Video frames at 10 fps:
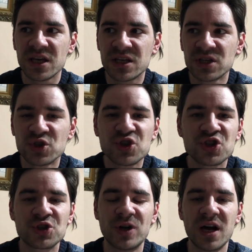
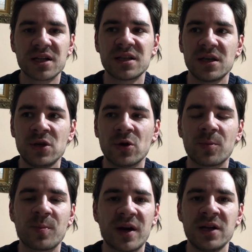construct your
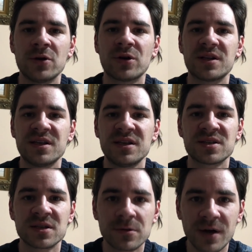
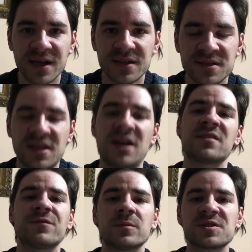priorities correct
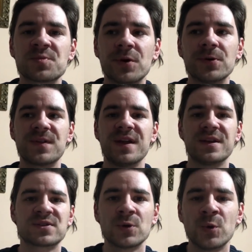start from the small
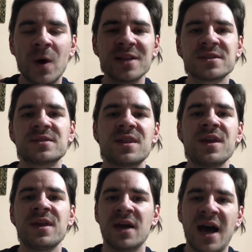things one
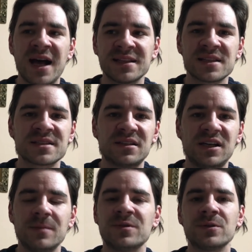thing at the
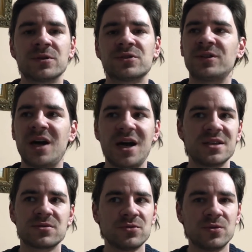time do not try
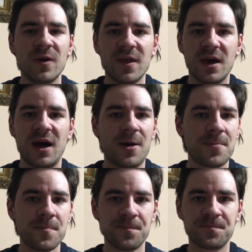to
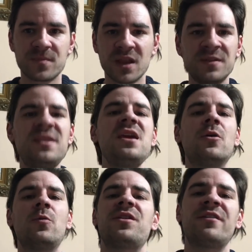um, deal
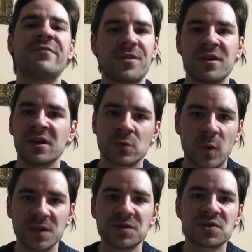with everything at
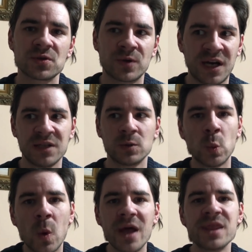once all right
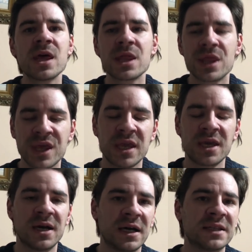one thing
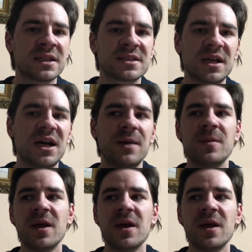at the time